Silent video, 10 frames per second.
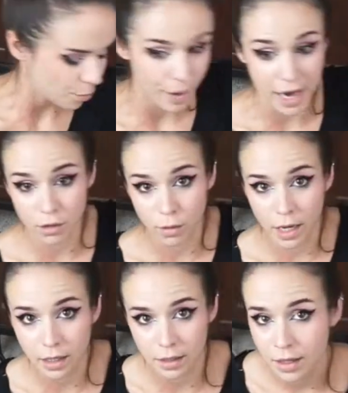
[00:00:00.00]
By the
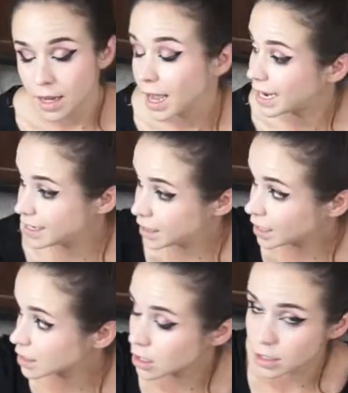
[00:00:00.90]
way, I did
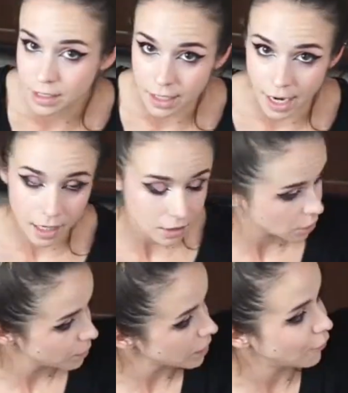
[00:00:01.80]
that skirt today. It
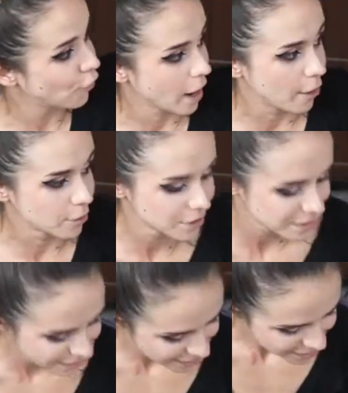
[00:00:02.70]
took me like 4 hours
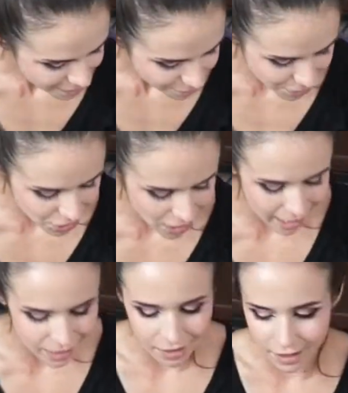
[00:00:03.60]
because I
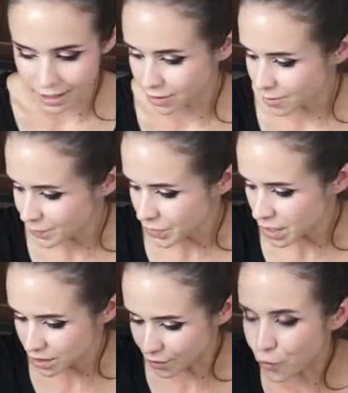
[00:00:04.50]
had to, like,
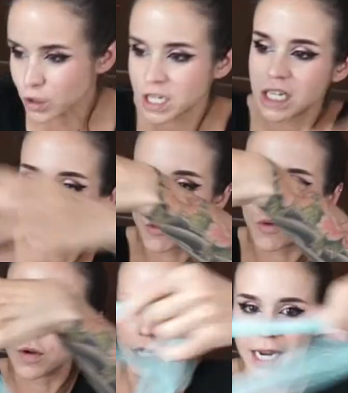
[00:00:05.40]
the 14
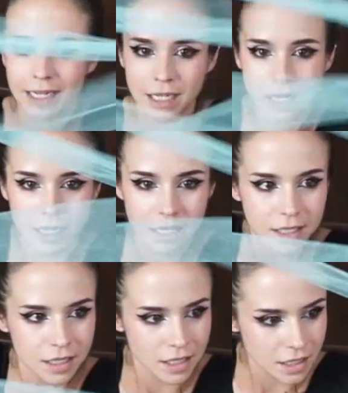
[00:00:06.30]
spools I had to cut
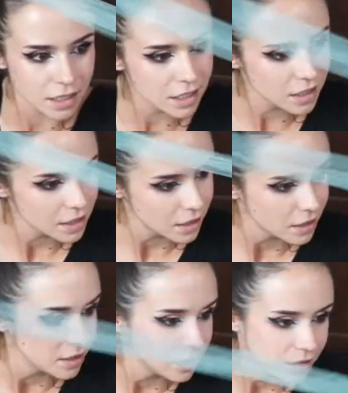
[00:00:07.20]
into these.
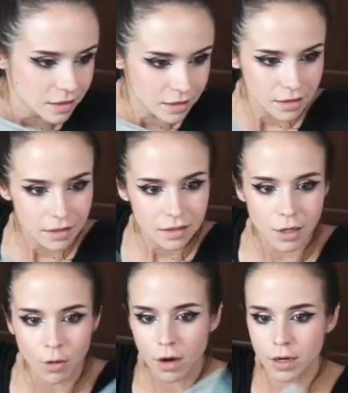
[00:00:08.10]

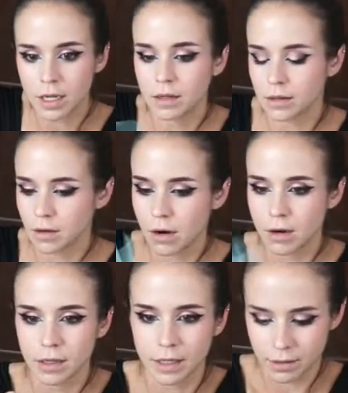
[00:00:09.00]
They're already
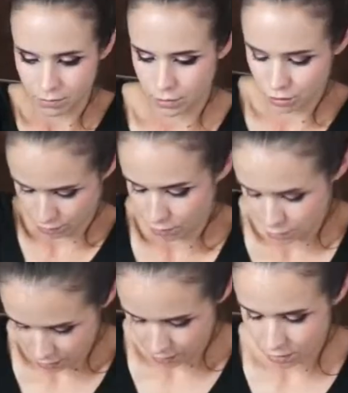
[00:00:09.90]
like, oh
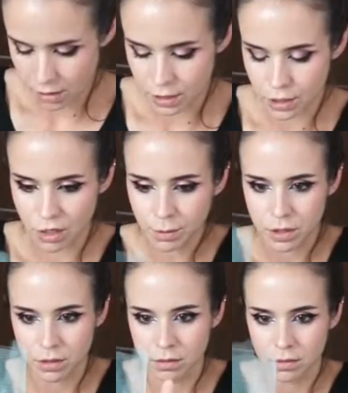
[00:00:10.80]
geez, they're already strips.